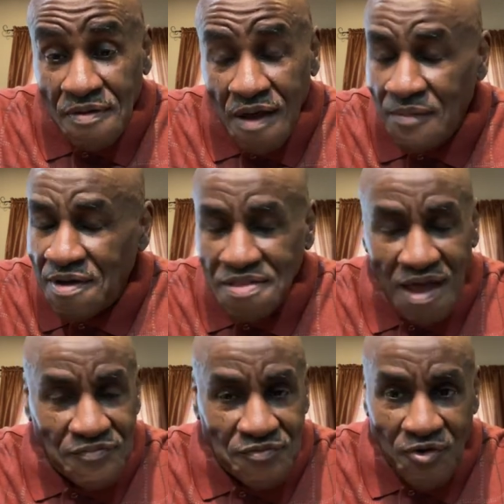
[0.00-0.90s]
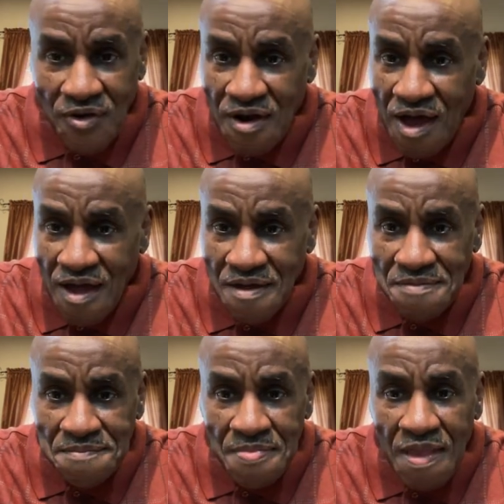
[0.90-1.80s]
I mean, not 4 o'clock,
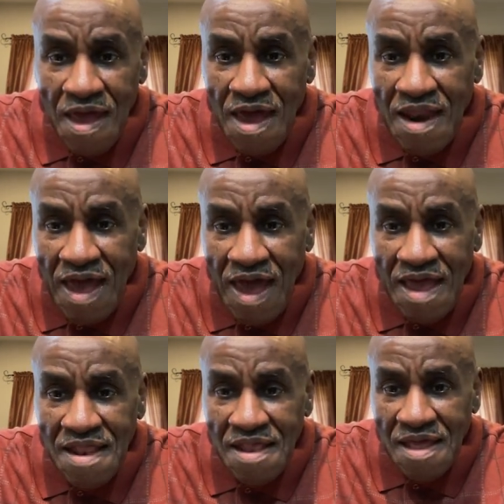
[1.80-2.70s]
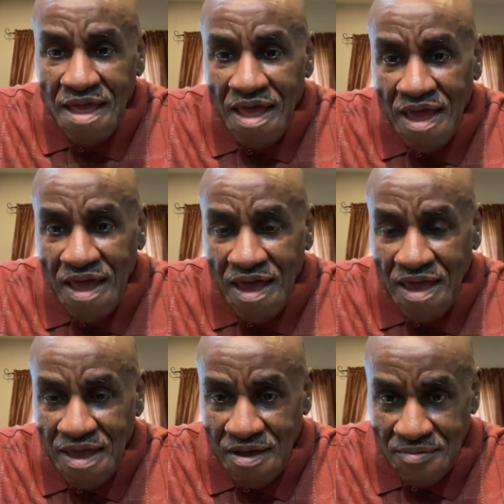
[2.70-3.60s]
at 8
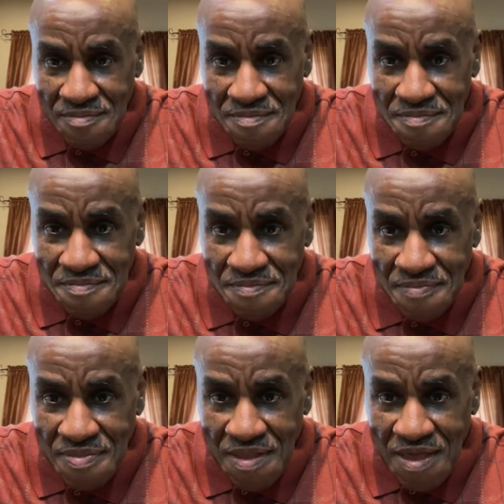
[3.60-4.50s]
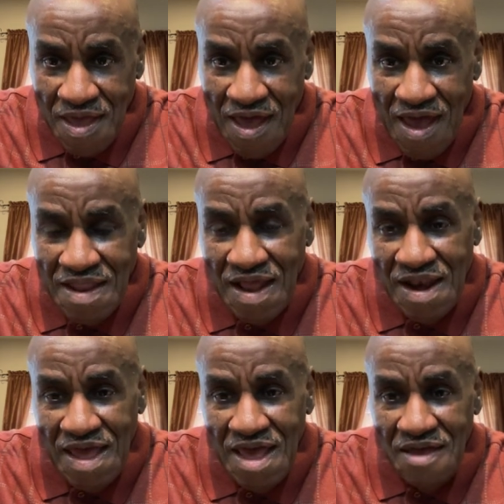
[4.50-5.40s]
a.m. And they
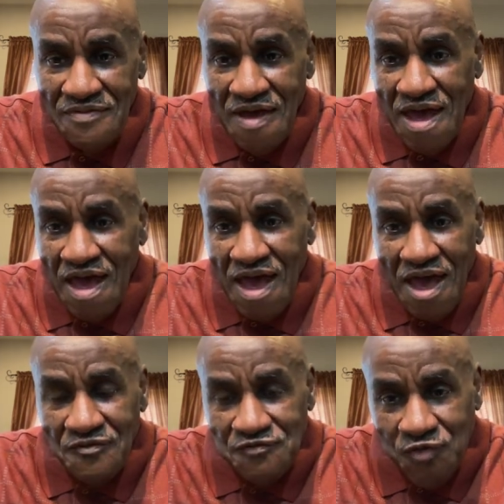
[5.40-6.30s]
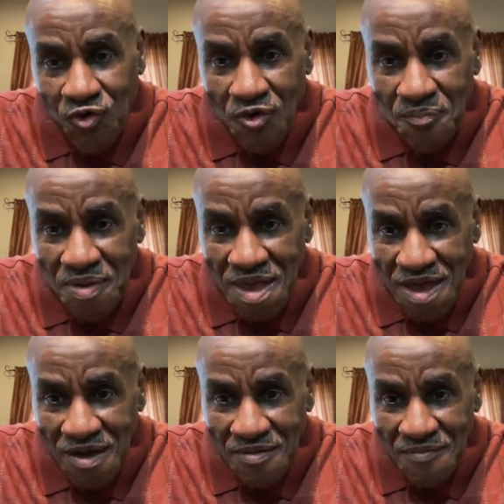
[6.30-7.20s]
leave at 4 p.m.